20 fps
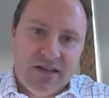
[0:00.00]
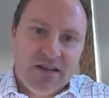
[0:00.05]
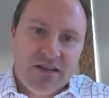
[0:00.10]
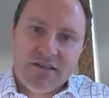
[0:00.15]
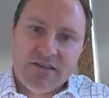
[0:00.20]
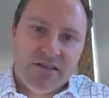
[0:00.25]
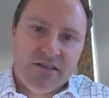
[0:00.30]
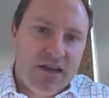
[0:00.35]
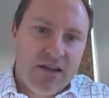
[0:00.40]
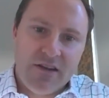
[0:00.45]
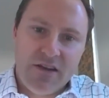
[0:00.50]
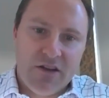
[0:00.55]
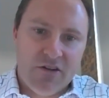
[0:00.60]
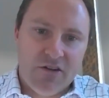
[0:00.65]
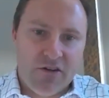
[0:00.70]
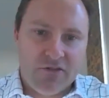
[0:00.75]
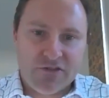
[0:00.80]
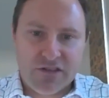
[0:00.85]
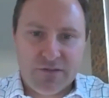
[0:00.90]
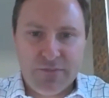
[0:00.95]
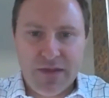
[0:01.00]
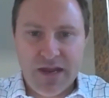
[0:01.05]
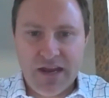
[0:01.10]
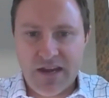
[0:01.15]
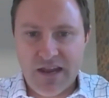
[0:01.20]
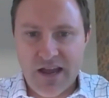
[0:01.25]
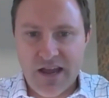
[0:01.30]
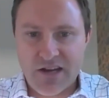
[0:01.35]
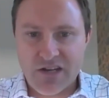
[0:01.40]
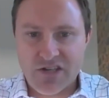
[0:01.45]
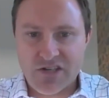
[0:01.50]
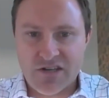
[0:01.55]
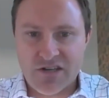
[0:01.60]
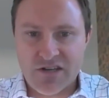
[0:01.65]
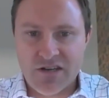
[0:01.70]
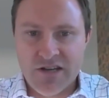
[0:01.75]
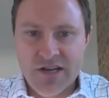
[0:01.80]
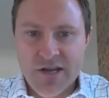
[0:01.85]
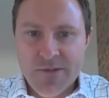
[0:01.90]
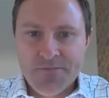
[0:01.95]
you're off to
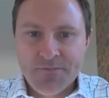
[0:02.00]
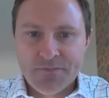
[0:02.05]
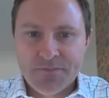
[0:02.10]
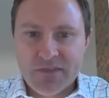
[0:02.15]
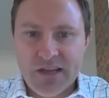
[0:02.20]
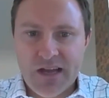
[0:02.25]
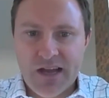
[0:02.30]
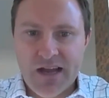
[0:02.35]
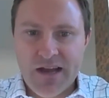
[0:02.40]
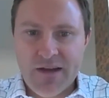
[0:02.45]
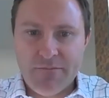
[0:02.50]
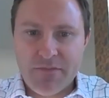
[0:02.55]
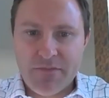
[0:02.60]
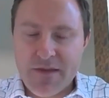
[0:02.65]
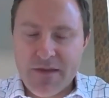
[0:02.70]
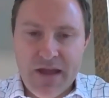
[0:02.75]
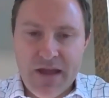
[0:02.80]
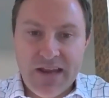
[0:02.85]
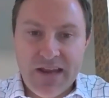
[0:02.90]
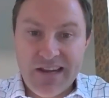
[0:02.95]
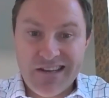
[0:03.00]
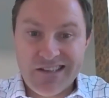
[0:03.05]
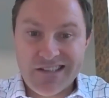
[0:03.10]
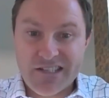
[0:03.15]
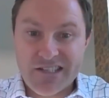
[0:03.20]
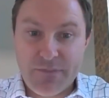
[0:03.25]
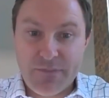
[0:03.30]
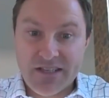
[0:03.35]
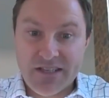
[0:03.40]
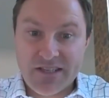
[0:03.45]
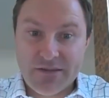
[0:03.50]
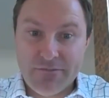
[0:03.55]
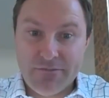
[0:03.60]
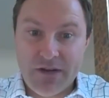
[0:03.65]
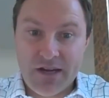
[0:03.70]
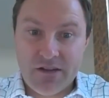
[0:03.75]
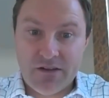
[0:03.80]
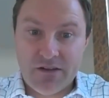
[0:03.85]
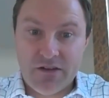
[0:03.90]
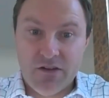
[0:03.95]
mediation. You may need to spend some
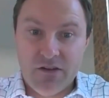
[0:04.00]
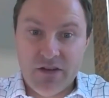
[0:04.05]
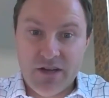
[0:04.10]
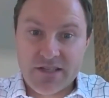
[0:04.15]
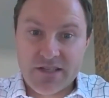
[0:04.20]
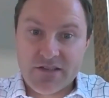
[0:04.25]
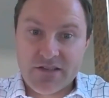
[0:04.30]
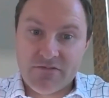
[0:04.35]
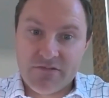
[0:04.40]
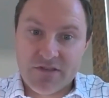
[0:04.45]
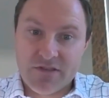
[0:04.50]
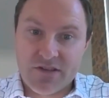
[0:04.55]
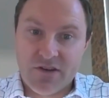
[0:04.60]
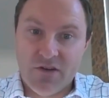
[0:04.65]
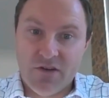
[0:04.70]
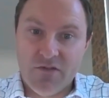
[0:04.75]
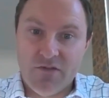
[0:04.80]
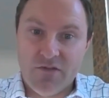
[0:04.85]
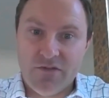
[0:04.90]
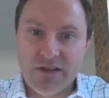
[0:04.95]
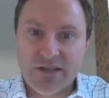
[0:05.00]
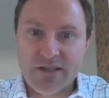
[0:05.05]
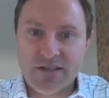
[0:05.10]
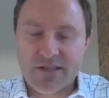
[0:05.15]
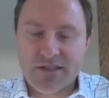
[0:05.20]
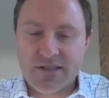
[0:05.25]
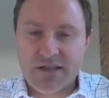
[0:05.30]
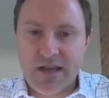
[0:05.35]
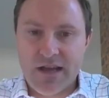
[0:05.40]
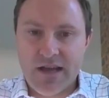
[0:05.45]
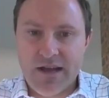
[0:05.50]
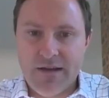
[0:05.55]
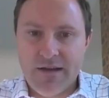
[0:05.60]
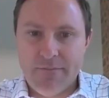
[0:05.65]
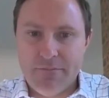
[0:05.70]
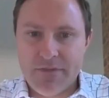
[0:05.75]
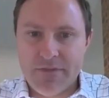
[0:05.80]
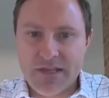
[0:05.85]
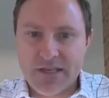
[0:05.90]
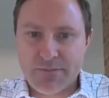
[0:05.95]
money on lawyers to resolve this.
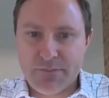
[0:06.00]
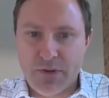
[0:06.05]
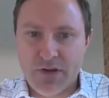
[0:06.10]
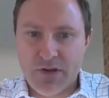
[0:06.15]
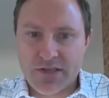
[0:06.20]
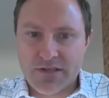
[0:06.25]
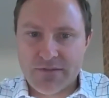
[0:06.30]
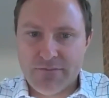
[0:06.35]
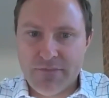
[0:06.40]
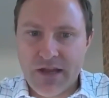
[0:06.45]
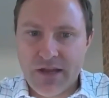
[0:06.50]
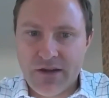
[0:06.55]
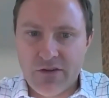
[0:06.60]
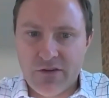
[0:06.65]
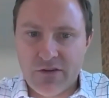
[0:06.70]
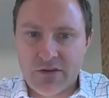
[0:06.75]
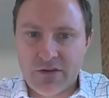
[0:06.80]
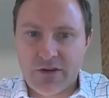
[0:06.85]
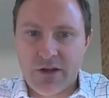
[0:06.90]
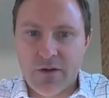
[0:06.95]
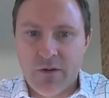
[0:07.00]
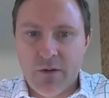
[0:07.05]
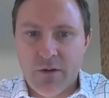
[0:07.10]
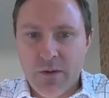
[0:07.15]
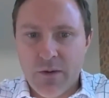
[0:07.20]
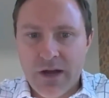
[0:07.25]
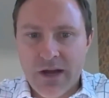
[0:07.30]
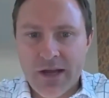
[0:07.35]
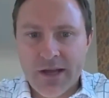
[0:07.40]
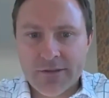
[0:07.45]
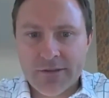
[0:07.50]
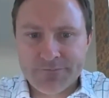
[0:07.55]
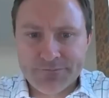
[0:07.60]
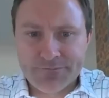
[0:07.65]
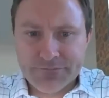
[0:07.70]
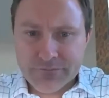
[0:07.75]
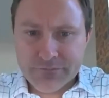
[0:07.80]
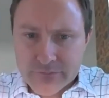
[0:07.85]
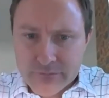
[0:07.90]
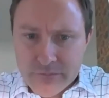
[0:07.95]
This person may not go away.
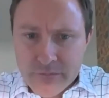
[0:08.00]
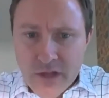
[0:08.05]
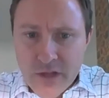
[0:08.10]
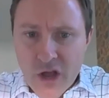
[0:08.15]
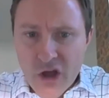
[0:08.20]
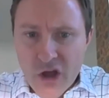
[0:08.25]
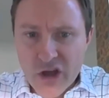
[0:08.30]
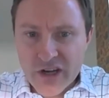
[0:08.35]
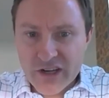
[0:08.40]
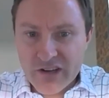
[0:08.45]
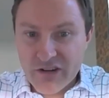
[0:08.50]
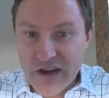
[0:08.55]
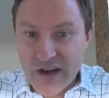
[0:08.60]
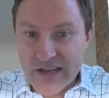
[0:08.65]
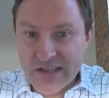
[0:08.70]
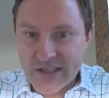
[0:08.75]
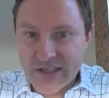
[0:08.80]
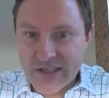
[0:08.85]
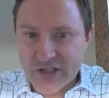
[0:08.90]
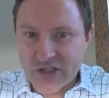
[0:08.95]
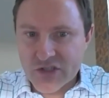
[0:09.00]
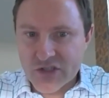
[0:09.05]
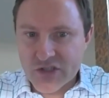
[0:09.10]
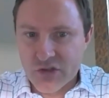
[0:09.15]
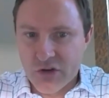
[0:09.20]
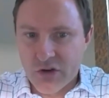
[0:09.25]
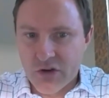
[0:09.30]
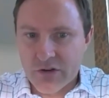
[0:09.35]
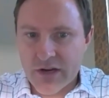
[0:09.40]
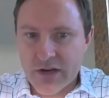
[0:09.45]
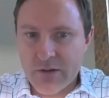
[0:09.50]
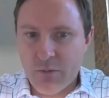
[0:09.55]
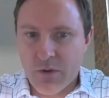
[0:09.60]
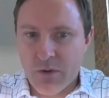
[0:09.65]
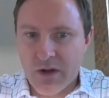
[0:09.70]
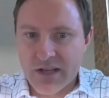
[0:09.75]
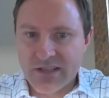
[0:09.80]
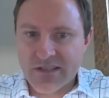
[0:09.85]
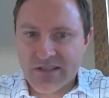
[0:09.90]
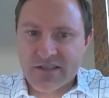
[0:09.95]
Heard a crazy story
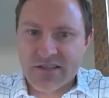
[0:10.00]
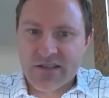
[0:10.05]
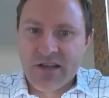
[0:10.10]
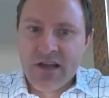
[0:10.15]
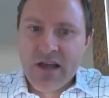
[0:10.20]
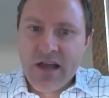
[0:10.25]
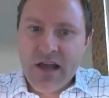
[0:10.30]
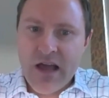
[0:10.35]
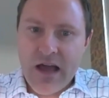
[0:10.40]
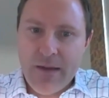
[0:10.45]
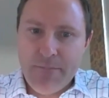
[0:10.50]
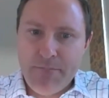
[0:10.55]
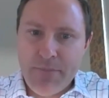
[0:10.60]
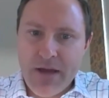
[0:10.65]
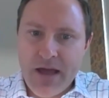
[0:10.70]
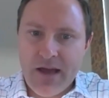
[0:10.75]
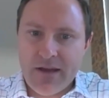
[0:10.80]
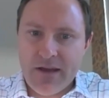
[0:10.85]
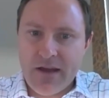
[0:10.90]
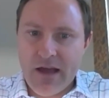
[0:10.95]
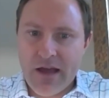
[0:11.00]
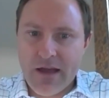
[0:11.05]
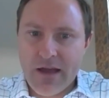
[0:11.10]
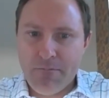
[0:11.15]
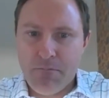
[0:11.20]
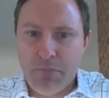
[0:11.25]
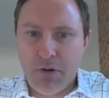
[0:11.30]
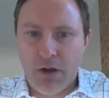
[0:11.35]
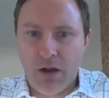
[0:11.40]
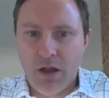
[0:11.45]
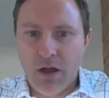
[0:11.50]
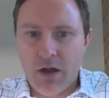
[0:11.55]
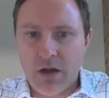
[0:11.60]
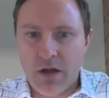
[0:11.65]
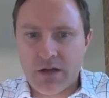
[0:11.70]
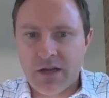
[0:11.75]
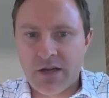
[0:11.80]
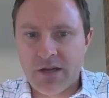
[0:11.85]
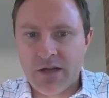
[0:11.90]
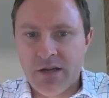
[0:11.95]
once about a
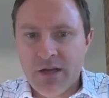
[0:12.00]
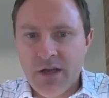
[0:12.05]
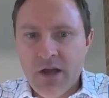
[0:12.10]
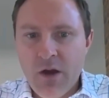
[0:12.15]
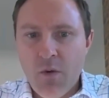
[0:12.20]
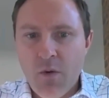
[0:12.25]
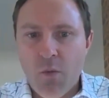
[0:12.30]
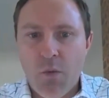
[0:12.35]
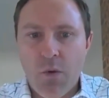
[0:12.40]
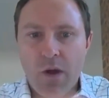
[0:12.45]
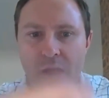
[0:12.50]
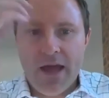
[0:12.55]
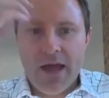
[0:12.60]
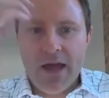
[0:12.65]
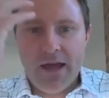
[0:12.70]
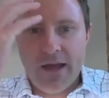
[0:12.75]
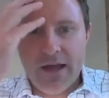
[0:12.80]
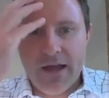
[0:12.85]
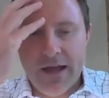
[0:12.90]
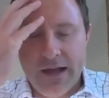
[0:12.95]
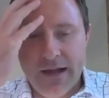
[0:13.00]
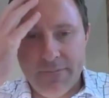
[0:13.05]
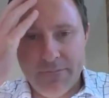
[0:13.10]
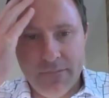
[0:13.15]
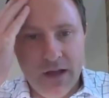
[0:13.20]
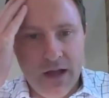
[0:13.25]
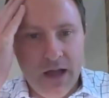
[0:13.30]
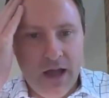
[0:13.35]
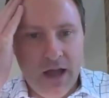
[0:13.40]
block where an